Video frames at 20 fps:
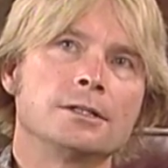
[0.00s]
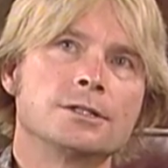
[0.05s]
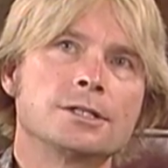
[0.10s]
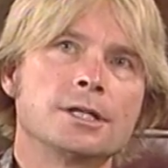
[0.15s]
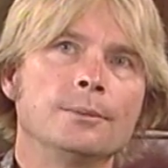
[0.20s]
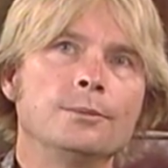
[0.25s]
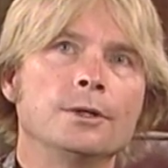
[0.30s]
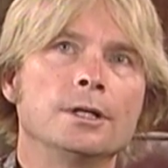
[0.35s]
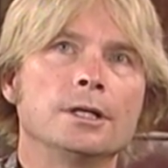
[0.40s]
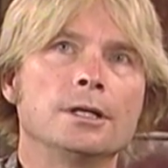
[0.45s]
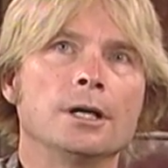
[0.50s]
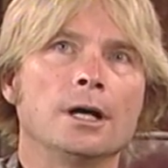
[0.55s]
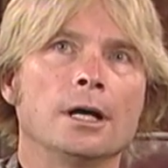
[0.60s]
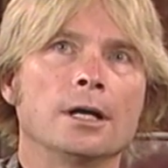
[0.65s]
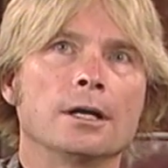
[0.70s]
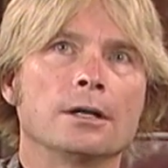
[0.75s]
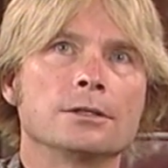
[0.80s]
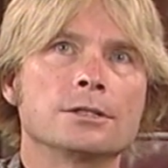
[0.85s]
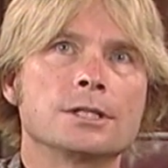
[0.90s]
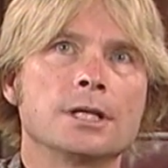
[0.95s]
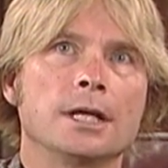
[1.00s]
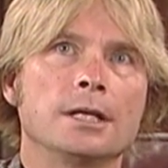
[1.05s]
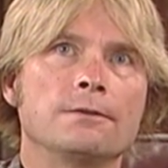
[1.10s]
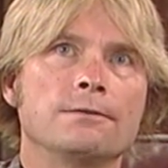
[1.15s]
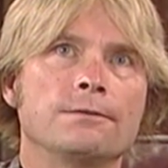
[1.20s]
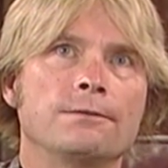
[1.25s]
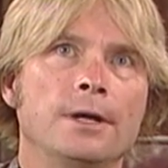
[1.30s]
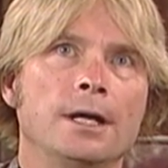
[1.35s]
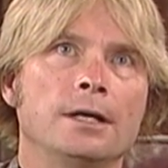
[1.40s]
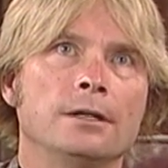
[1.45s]
Someone on our site
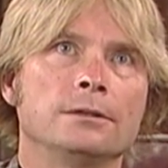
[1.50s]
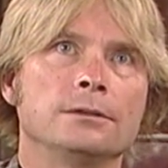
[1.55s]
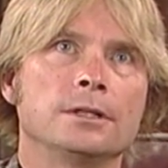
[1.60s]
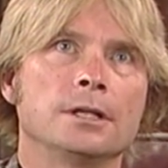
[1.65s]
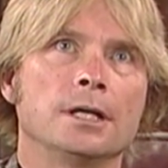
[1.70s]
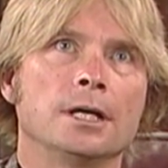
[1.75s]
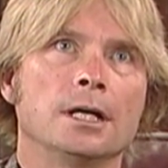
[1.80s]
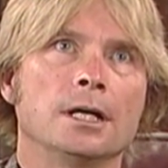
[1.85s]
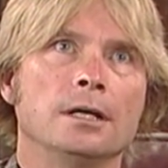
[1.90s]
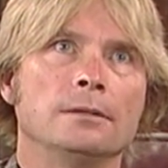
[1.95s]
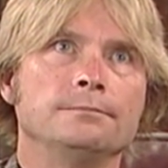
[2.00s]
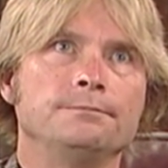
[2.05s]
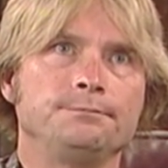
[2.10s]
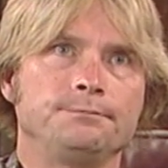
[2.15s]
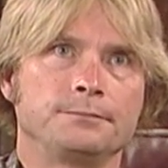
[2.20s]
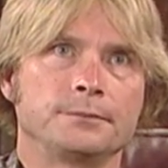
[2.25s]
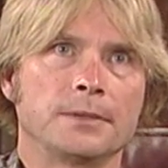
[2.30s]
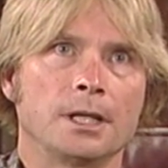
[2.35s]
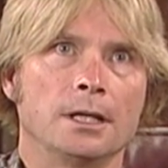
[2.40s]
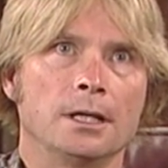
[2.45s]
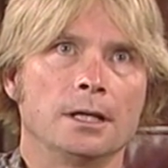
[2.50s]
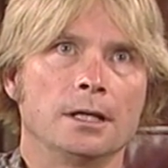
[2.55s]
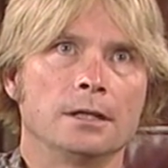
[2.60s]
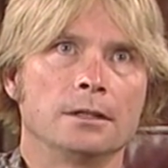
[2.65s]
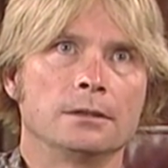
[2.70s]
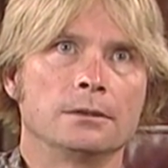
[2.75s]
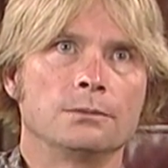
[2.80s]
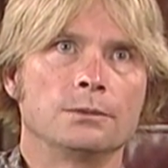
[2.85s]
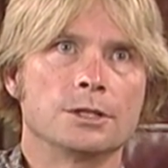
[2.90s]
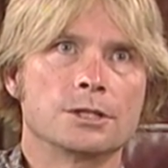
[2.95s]
found
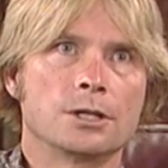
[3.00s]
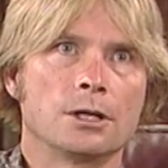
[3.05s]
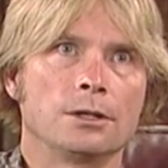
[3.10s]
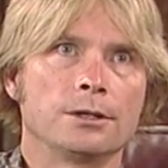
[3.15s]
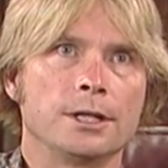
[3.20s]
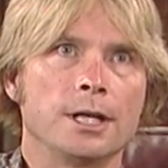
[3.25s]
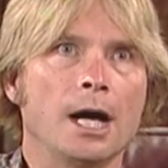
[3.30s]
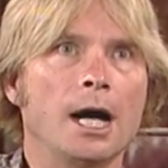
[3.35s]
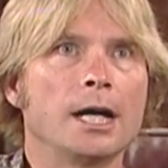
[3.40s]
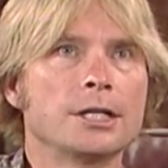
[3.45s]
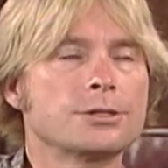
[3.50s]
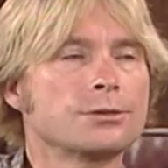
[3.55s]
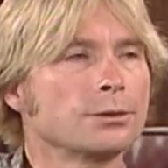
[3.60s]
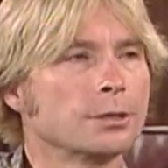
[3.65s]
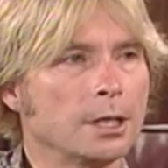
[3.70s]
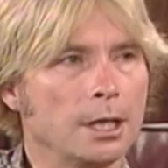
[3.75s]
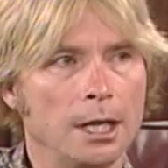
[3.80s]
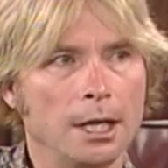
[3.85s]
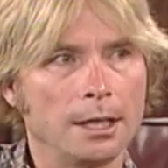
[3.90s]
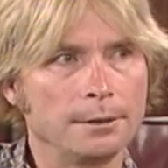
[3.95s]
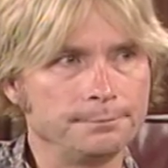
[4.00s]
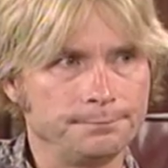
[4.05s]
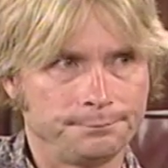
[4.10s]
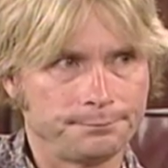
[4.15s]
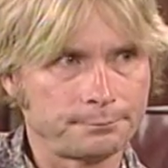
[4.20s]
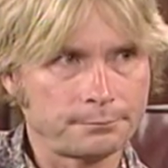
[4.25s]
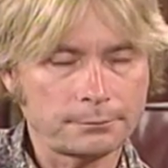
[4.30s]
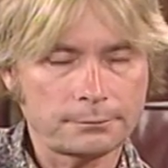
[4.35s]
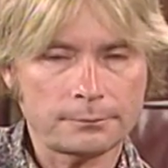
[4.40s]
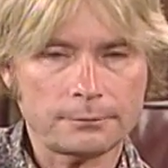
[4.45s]
what's called an ostrakhan,
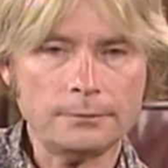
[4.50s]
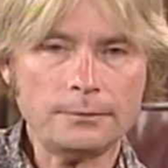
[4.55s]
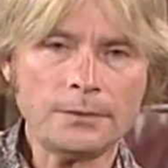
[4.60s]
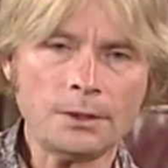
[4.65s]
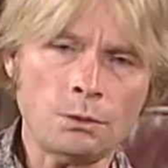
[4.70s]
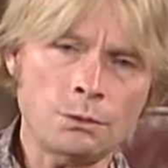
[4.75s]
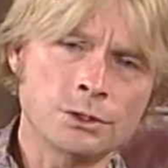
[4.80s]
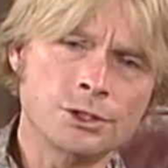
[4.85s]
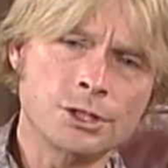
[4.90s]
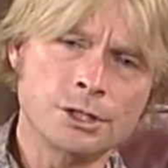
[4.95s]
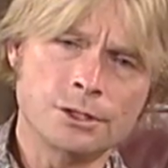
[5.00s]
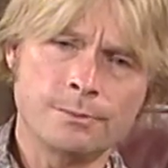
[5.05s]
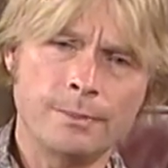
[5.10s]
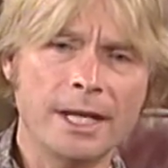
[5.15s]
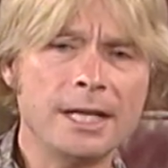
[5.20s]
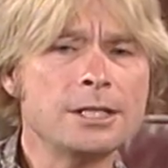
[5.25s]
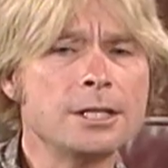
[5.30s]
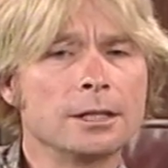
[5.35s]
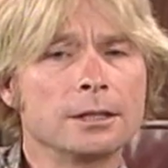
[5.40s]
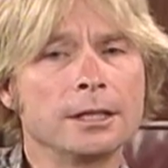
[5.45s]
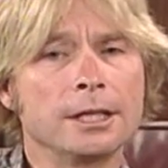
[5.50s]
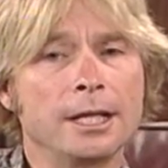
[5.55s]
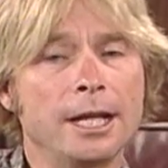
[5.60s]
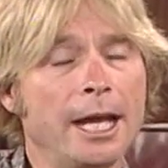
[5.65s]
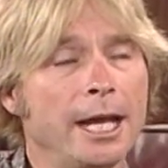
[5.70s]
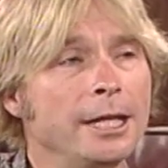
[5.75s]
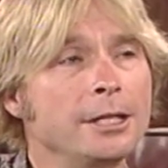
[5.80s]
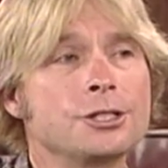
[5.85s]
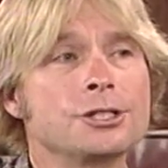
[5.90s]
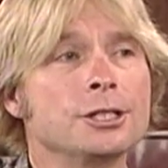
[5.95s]
which is basically an
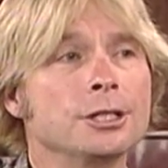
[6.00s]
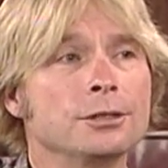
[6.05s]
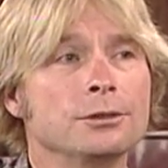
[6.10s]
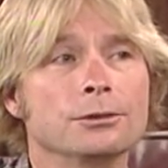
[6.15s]
ancient